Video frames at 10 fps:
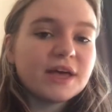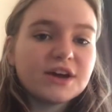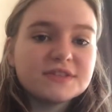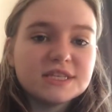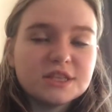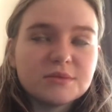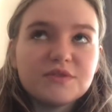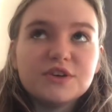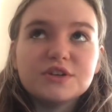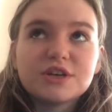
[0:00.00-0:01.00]
I've seen them a
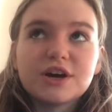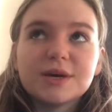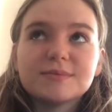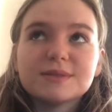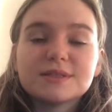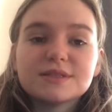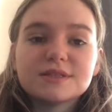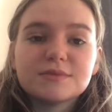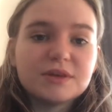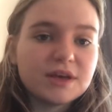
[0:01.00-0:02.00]
few times
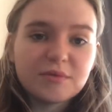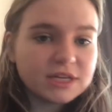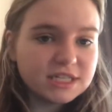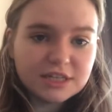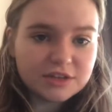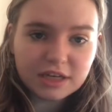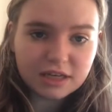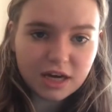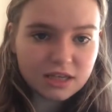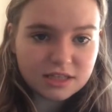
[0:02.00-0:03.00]
with MIT
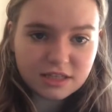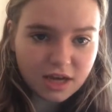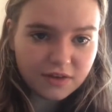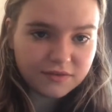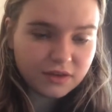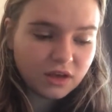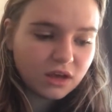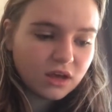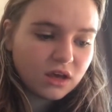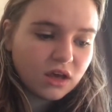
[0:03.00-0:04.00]
doing other stuff.
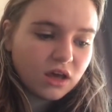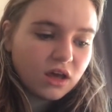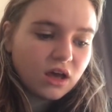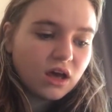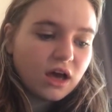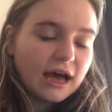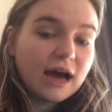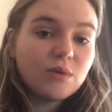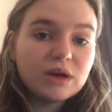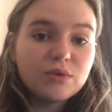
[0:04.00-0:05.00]

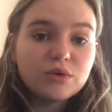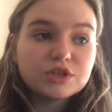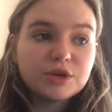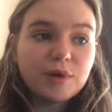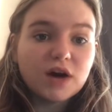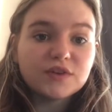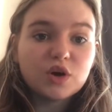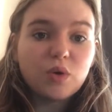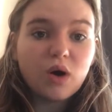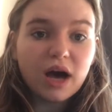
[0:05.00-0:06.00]
And we were also part of a
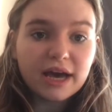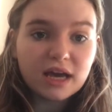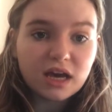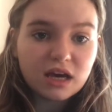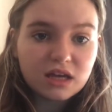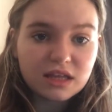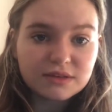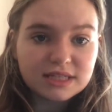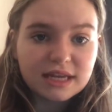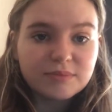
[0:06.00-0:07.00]
choir that
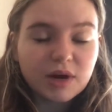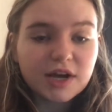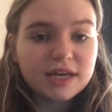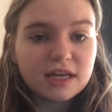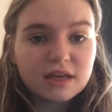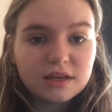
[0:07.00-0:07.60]
was led by